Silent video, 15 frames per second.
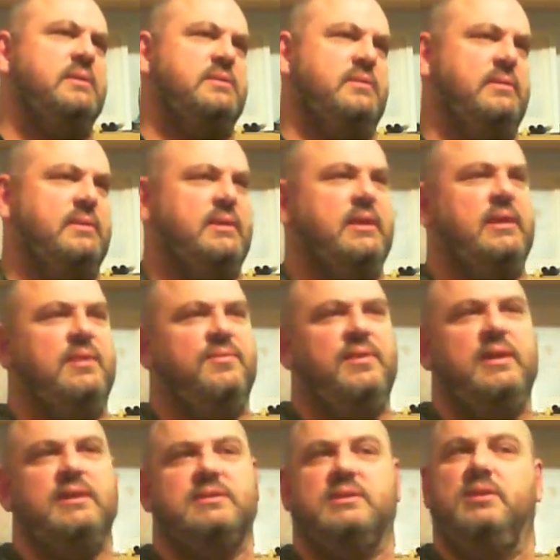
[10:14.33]
So in the key of
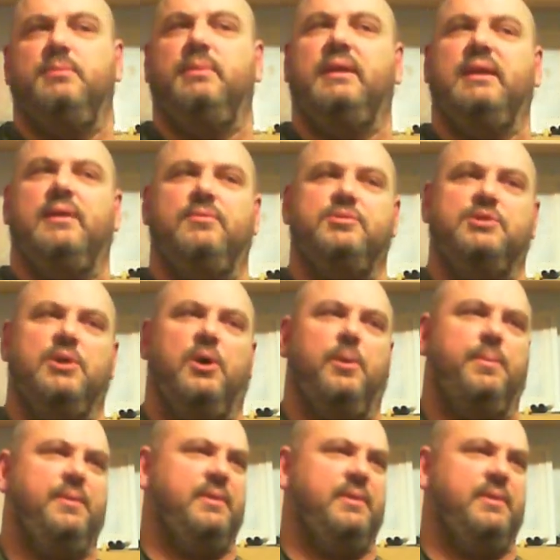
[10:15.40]
E, it's going to be an F sharp.